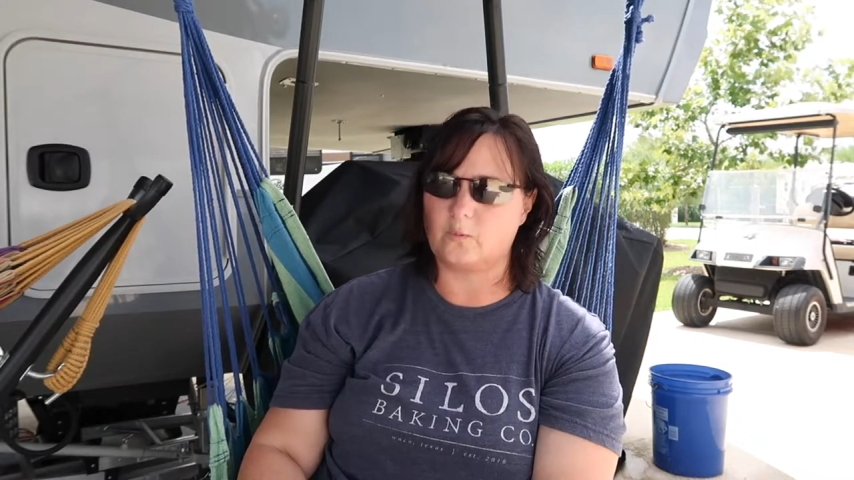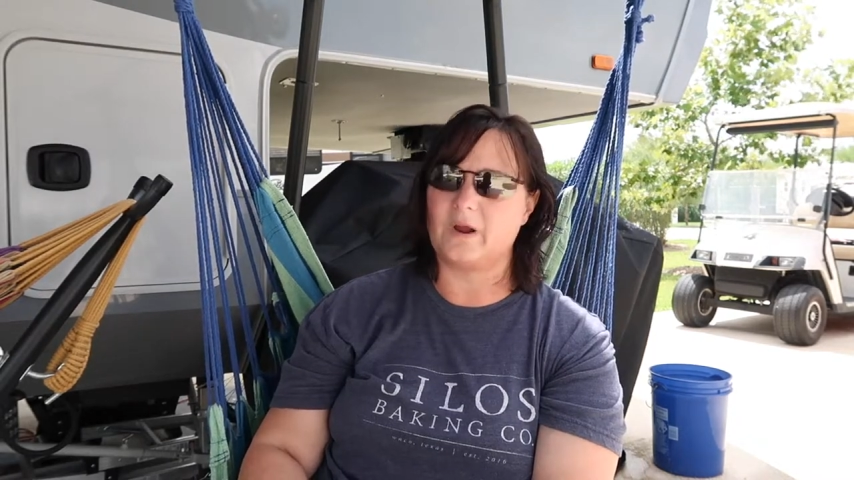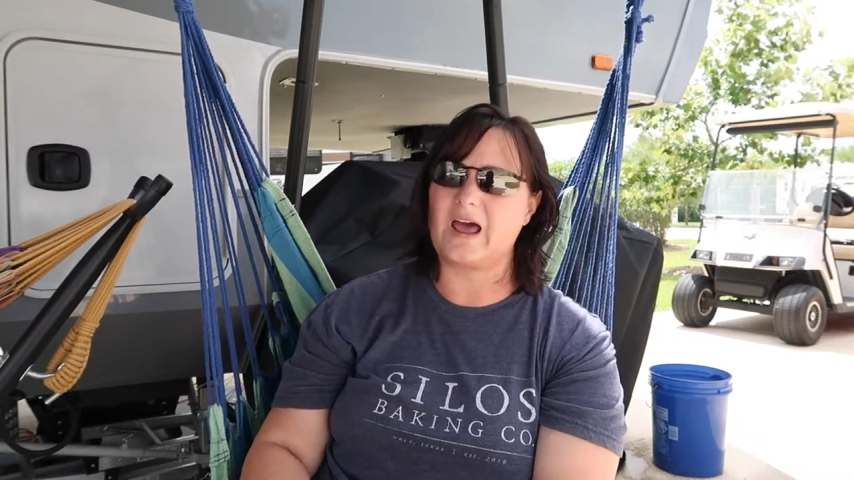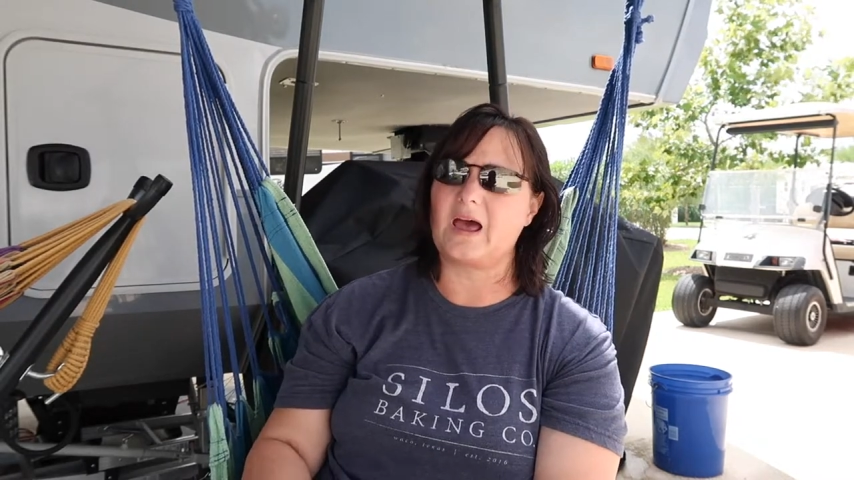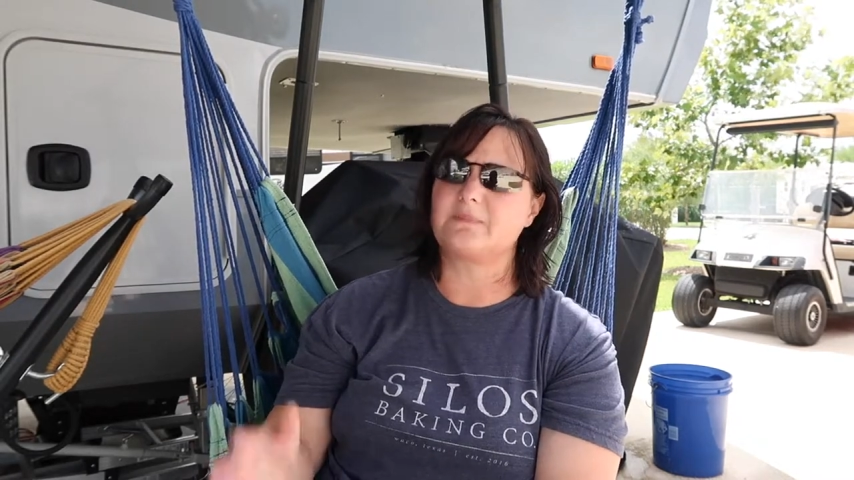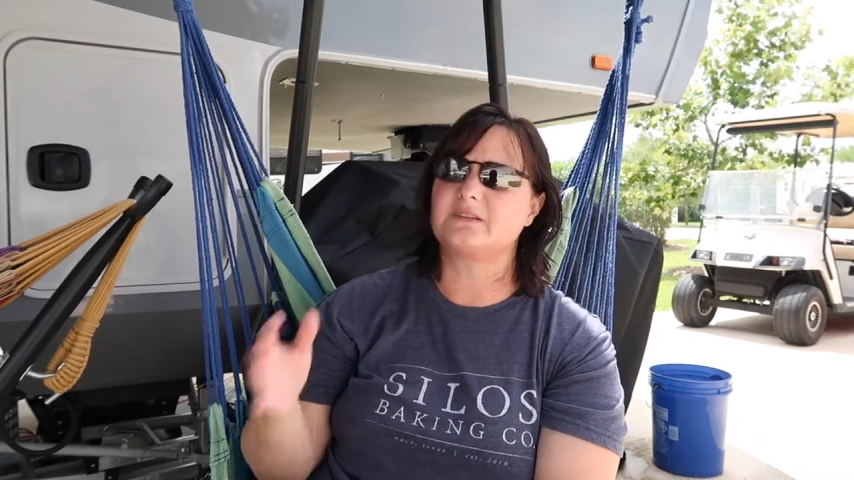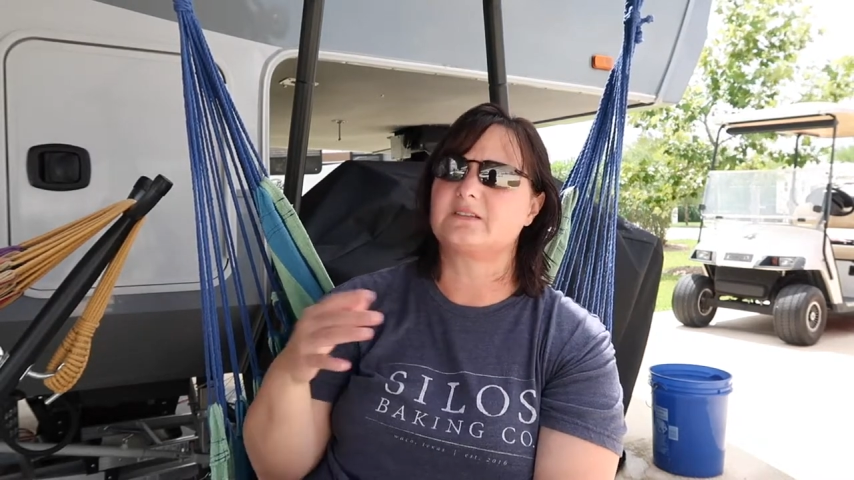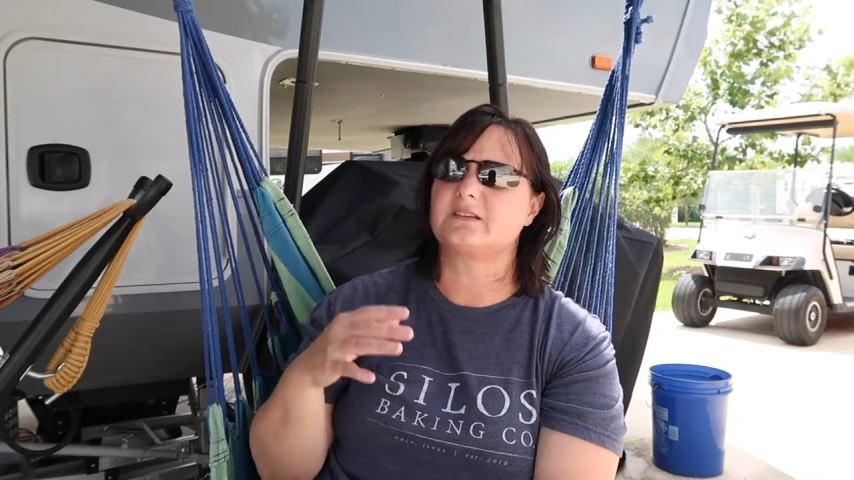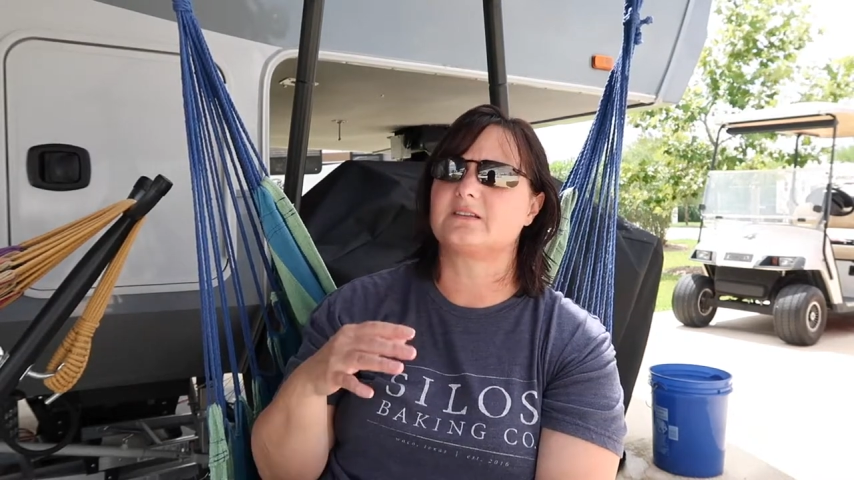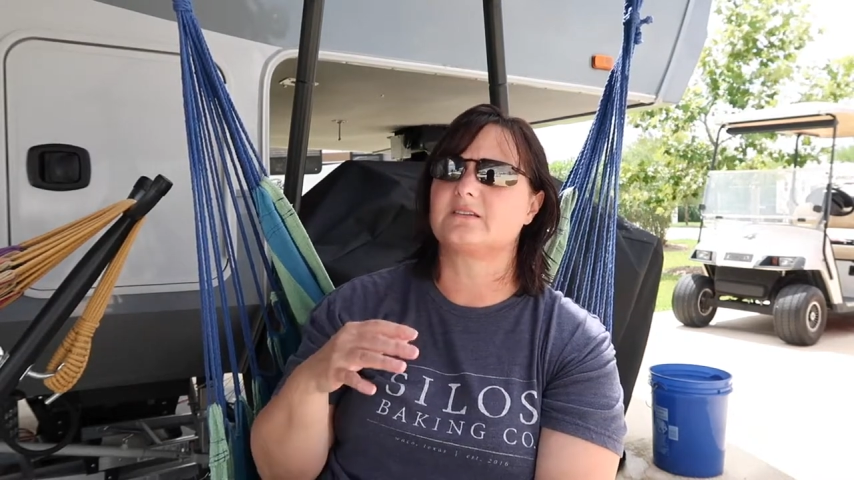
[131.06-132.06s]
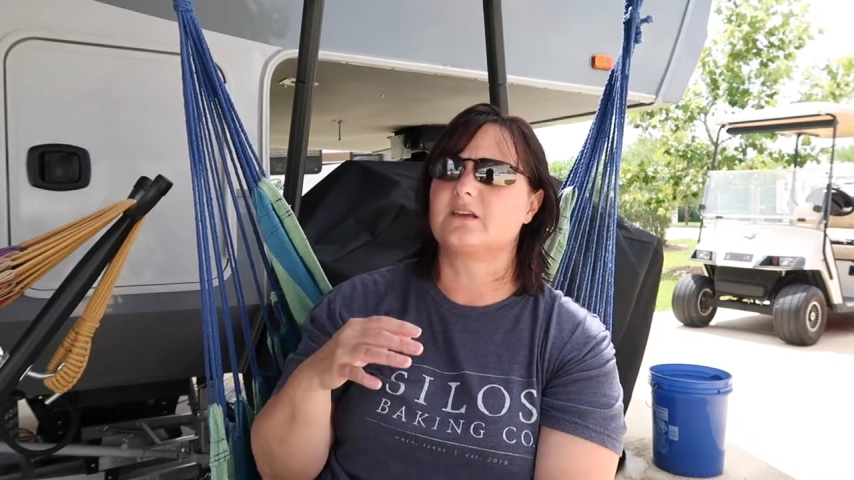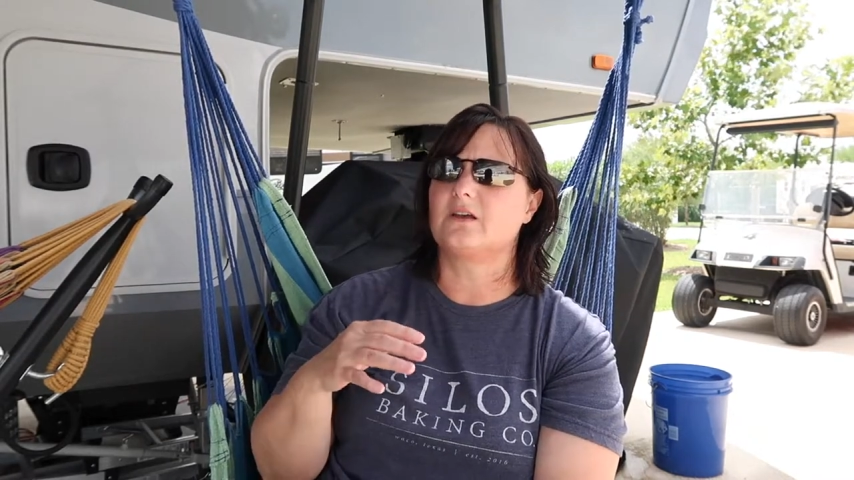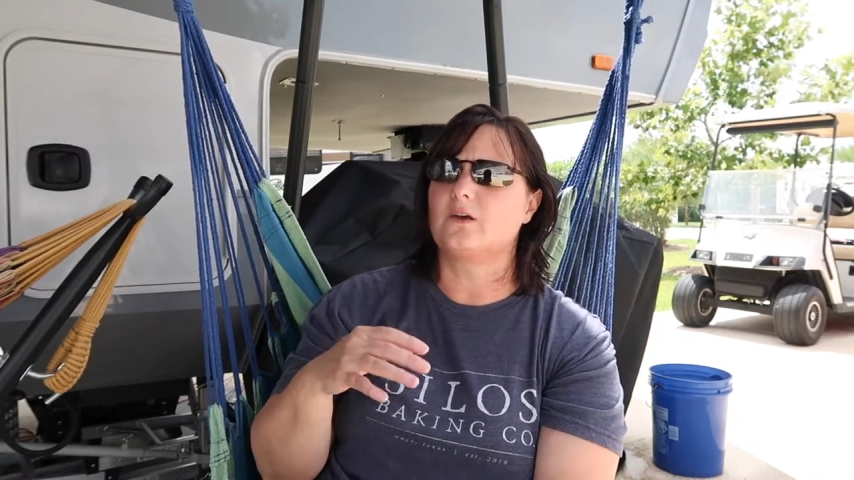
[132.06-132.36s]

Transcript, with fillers: what happens is